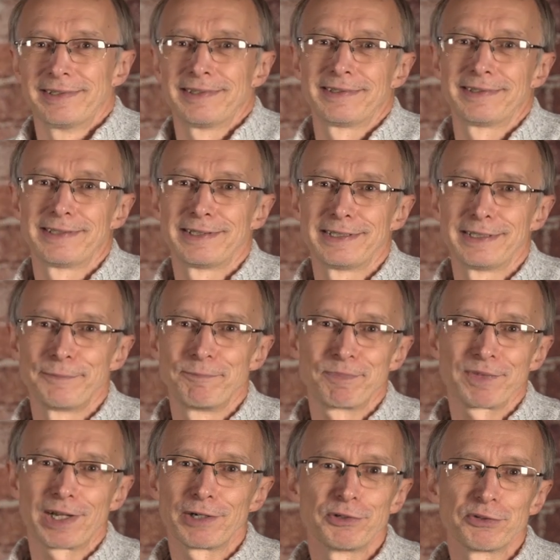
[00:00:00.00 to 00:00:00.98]
I
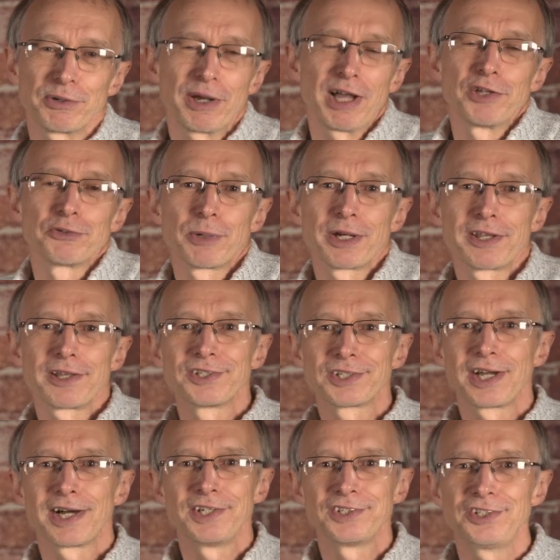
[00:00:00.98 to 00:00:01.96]
was one of those
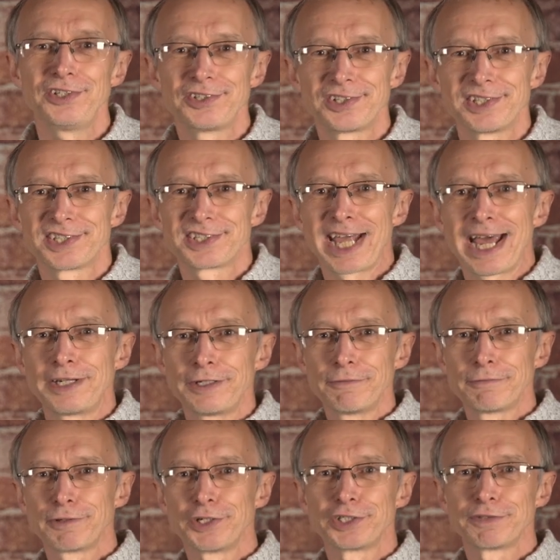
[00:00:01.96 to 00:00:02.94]
guys who used to stand in
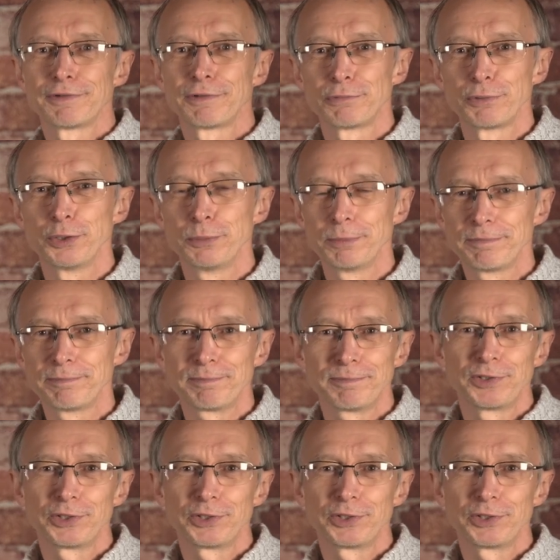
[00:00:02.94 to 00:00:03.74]
front of a room